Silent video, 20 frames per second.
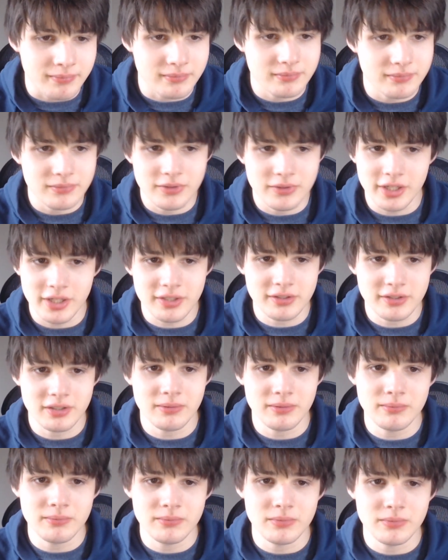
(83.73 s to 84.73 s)
just
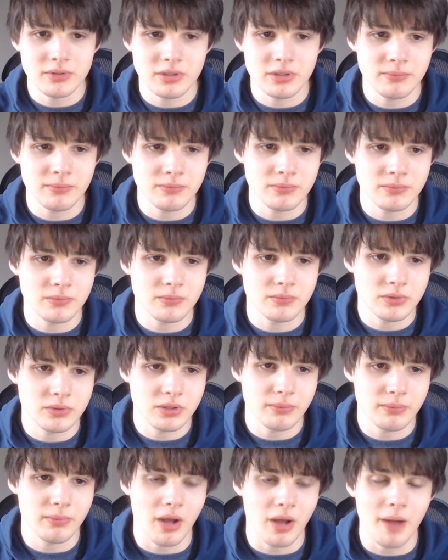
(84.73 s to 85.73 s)
some
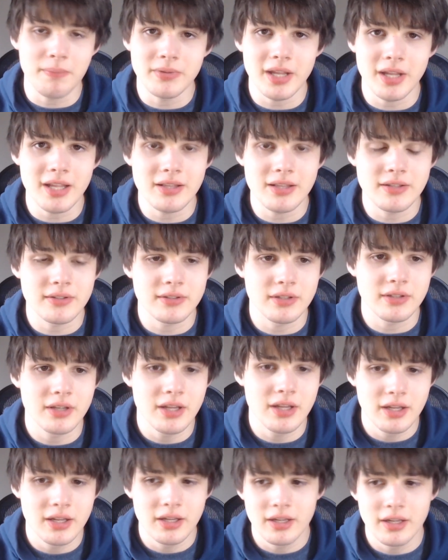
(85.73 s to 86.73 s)
updates,
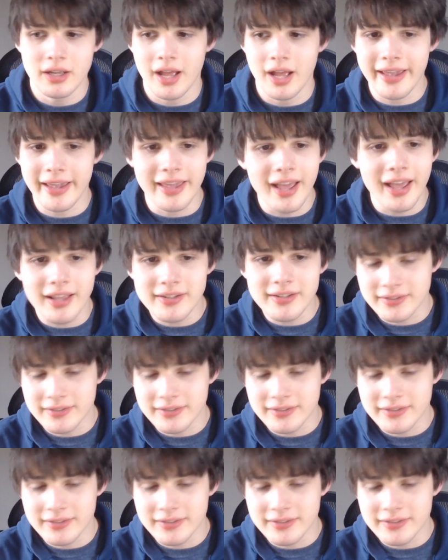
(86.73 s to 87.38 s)
I guess,